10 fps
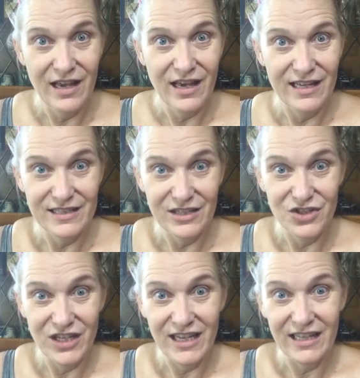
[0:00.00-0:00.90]
It's a
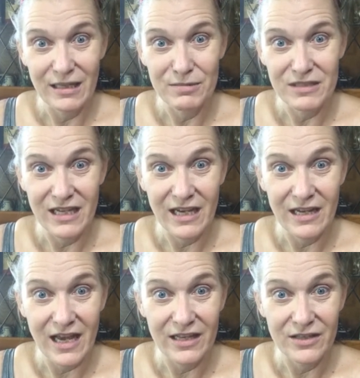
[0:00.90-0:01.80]
cheek and lipstick, and
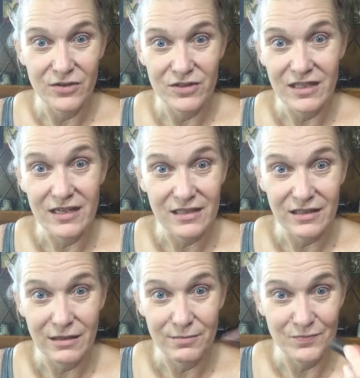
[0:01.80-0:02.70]
I can use it as a
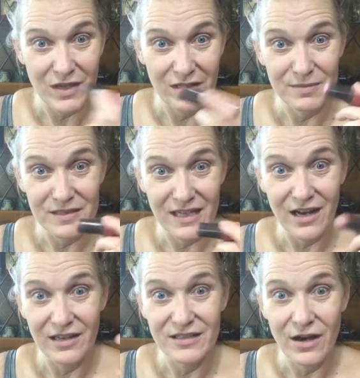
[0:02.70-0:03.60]
lipstick
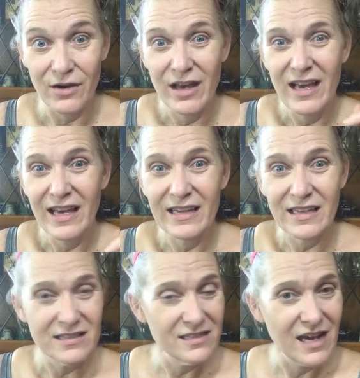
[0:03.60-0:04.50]
also. It
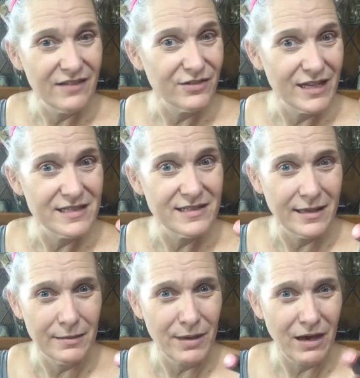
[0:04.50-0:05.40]
doesn't have great
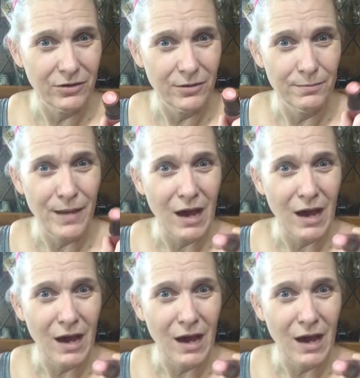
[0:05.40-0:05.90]
staying power